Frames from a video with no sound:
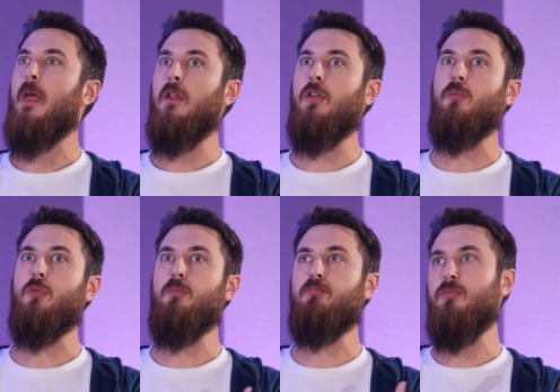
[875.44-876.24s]

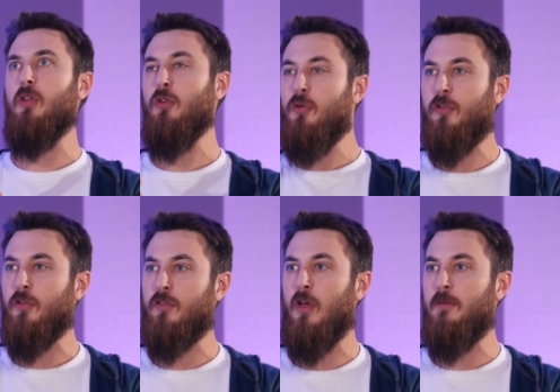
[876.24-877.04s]
the
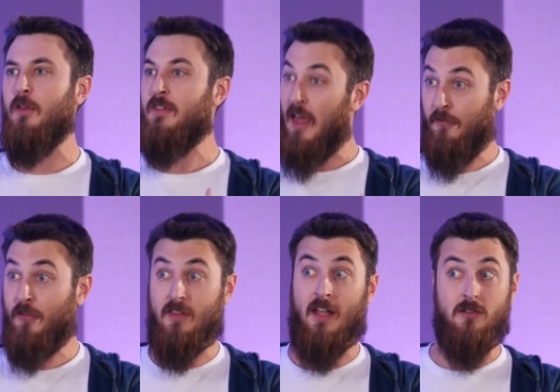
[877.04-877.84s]
users, the
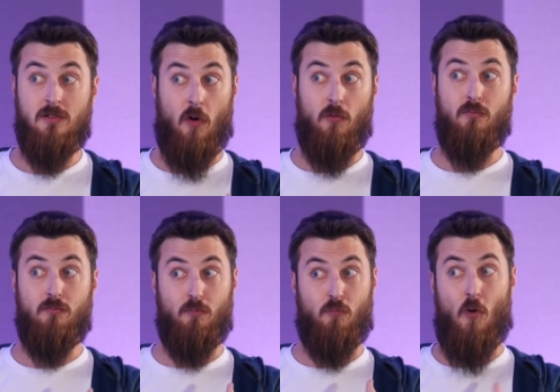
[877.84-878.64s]
devs that don't
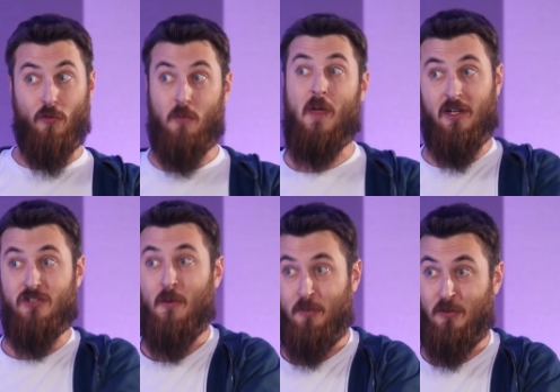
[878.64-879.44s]
want to make the
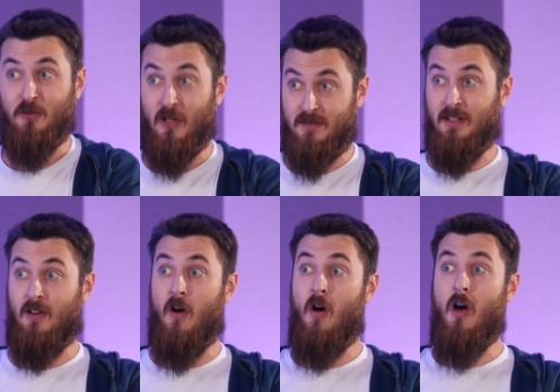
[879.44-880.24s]
jump into .NET
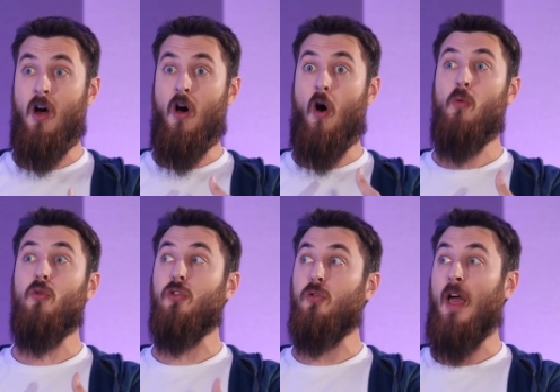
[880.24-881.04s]
Core? How
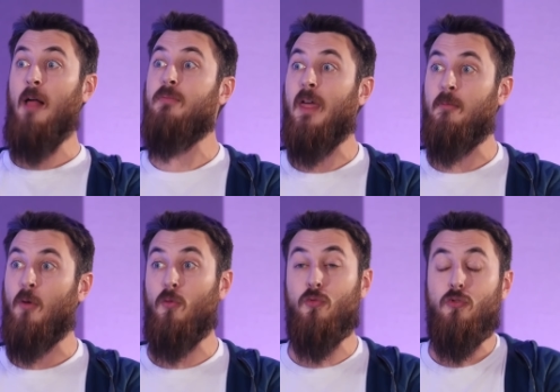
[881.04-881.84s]
would you help them?
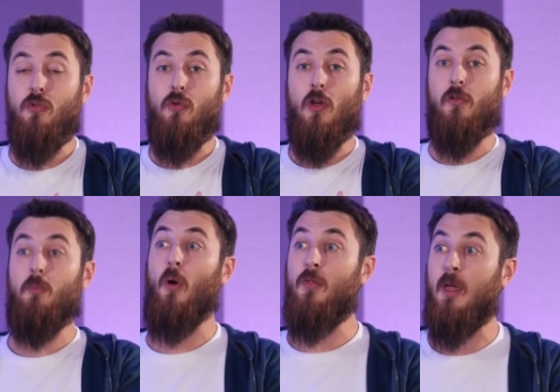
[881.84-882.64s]
How would you
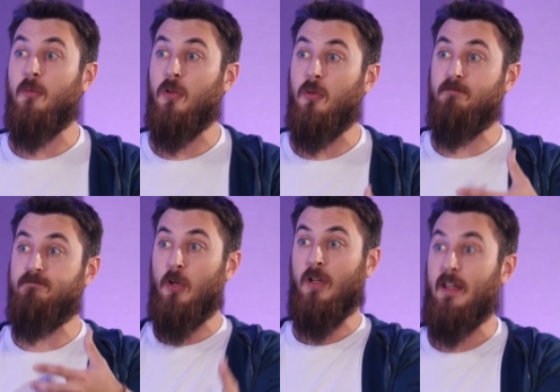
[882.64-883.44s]
support them to
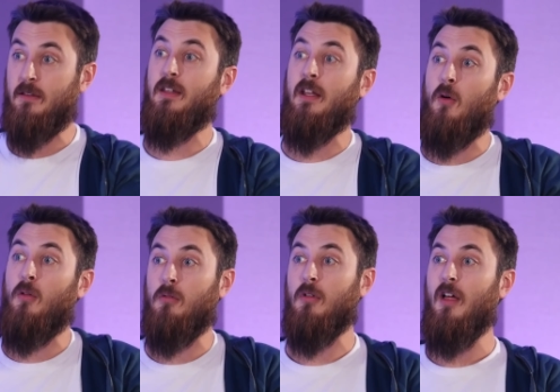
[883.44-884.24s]
get
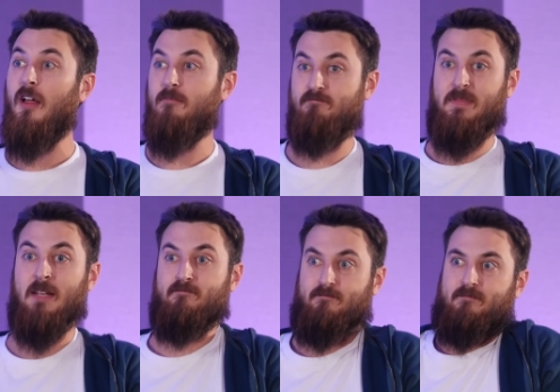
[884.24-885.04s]
all
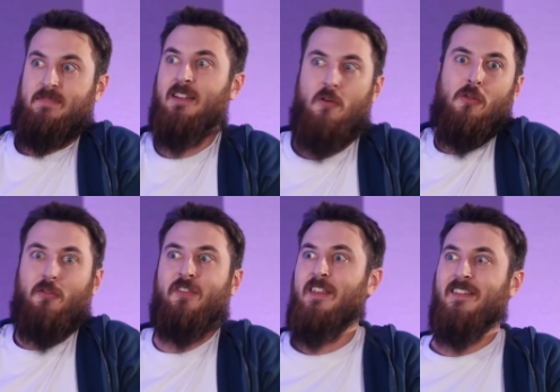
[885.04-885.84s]

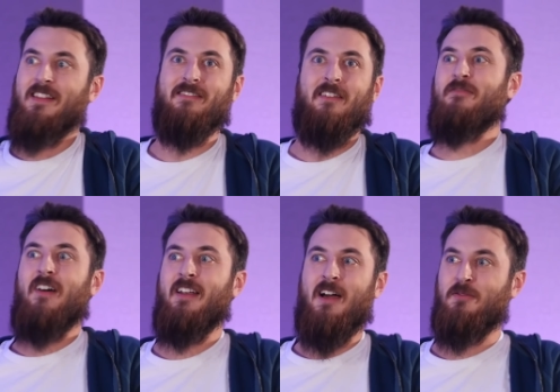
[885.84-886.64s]
of this and
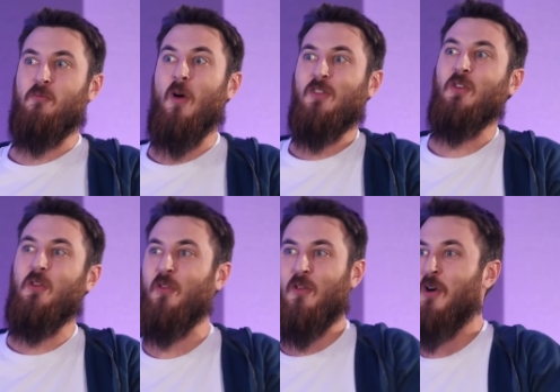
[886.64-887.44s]
find out what to
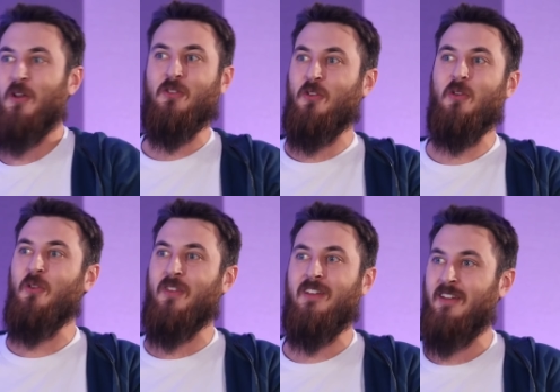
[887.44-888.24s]
use and what not to
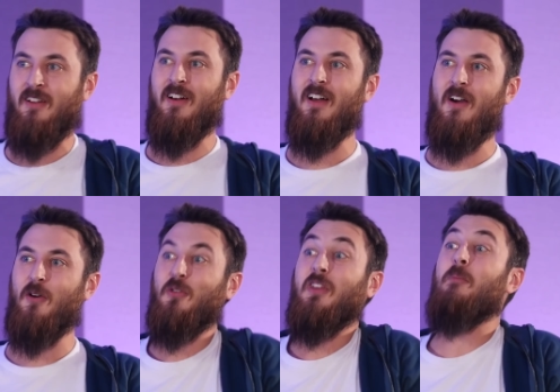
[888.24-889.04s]
use, and
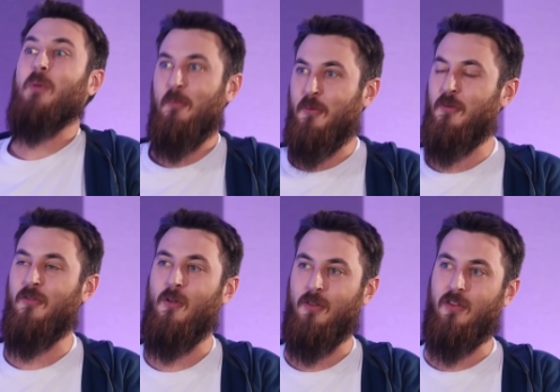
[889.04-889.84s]
how to keep up
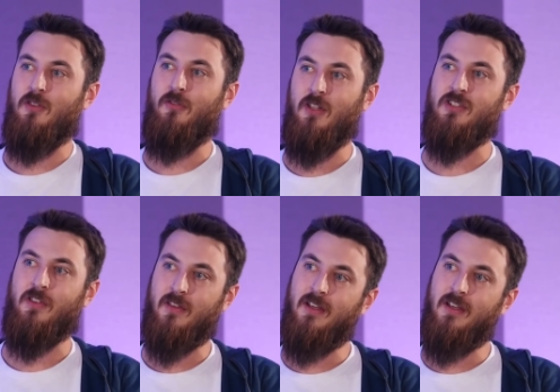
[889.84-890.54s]
with all these new features?